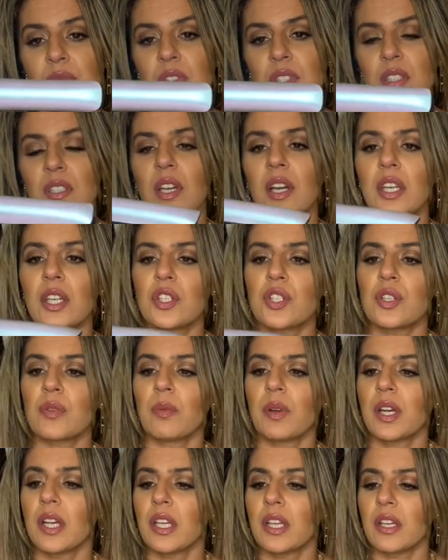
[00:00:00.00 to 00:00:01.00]
Kind of
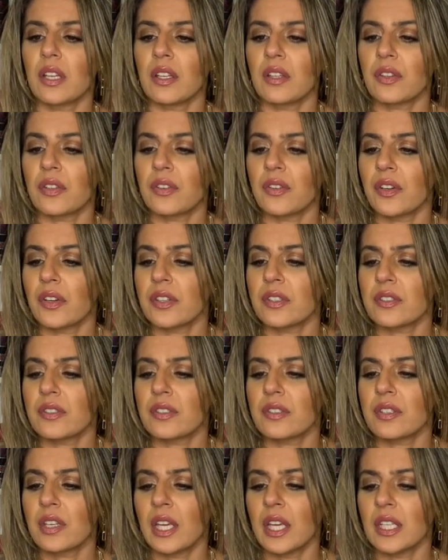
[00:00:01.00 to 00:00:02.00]
shimmery. It
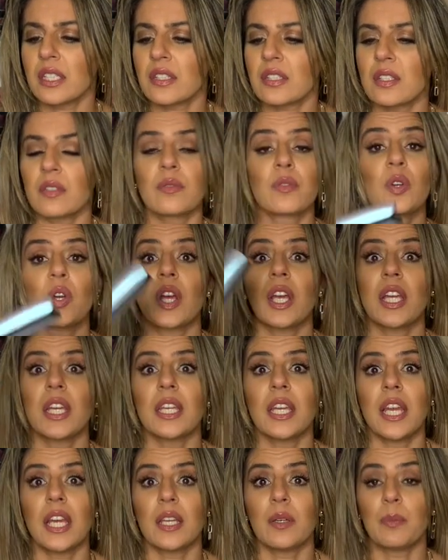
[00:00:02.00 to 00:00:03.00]
throws hints of green
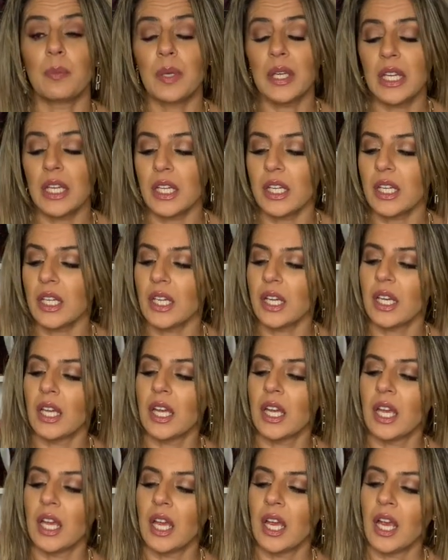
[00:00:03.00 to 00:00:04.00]
and pink.
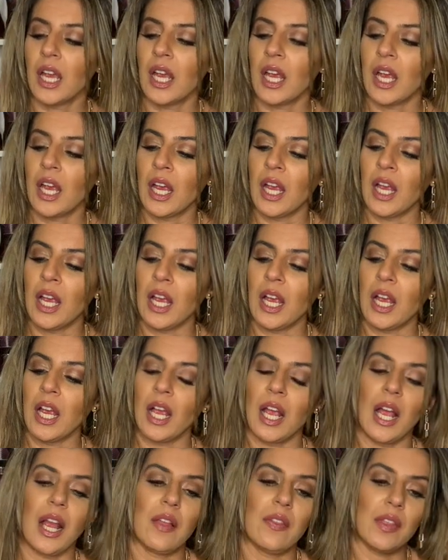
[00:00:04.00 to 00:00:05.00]

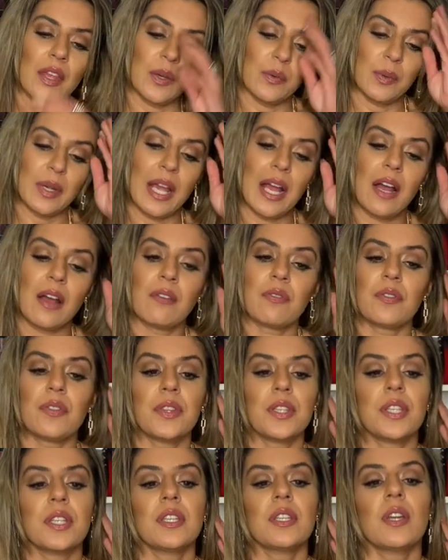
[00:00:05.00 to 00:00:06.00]
And then we have
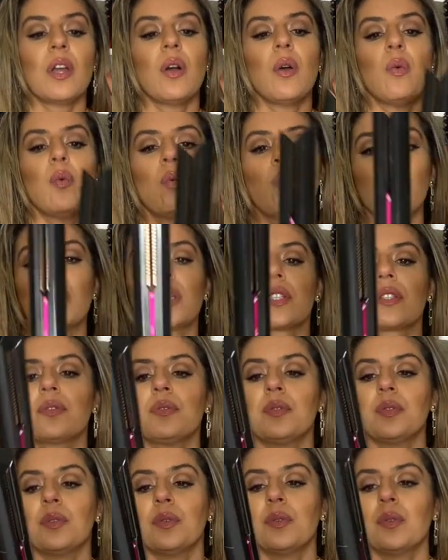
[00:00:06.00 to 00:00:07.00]
the
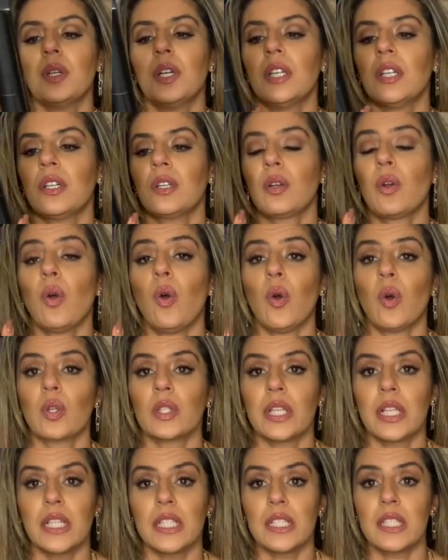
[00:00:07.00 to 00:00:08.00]
wonderful
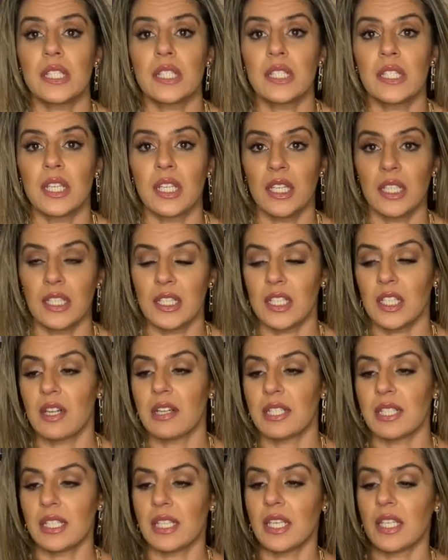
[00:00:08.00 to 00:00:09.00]
cordless
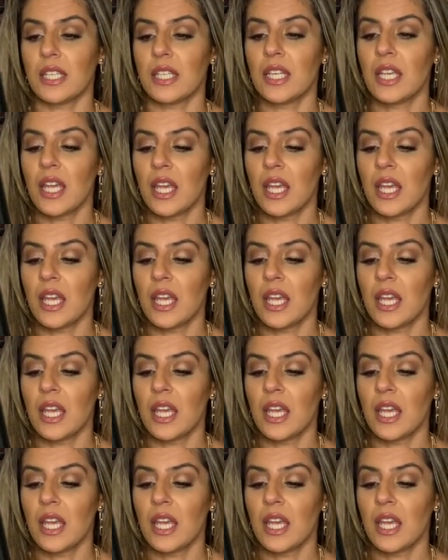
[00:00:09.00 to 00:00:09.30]
Dyson.